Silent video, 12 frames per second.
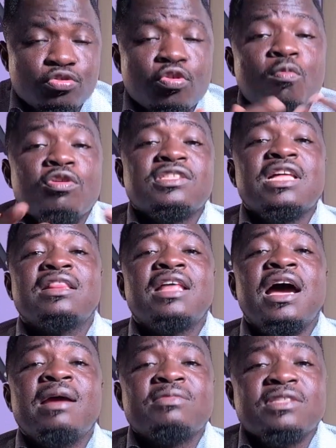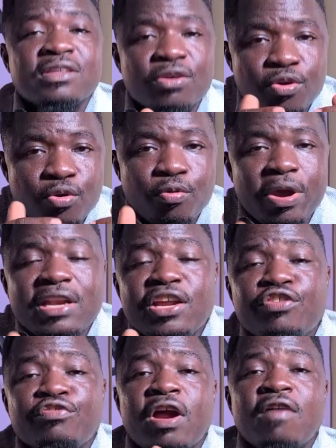So most of the times when
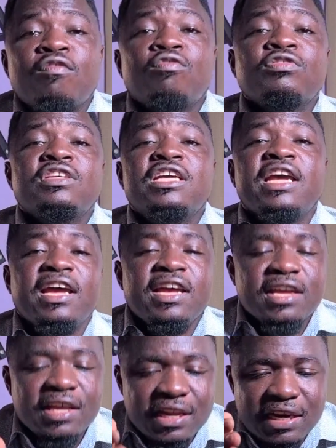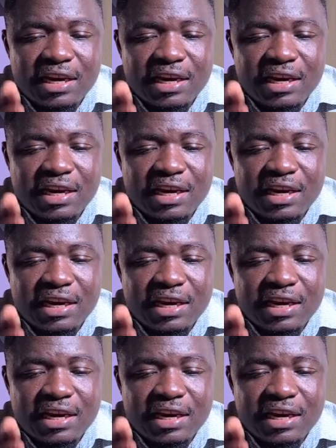they travel here,